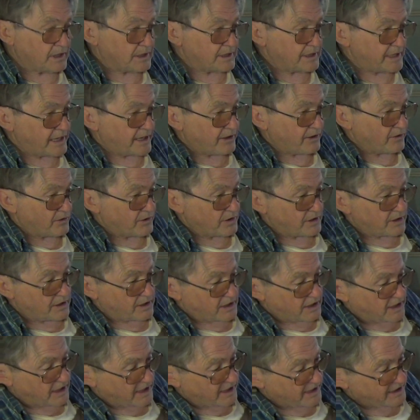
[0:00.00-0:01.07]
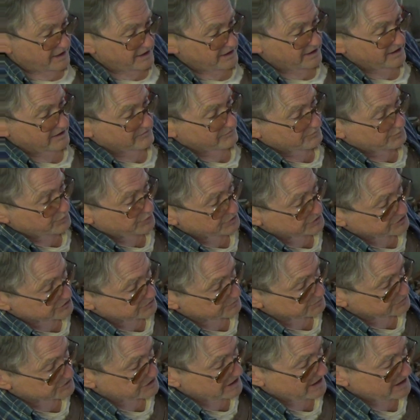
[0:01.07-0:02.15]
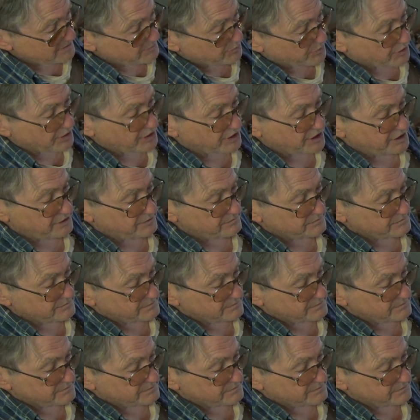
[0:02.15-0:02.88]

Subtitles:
Now, I have put some tape on it.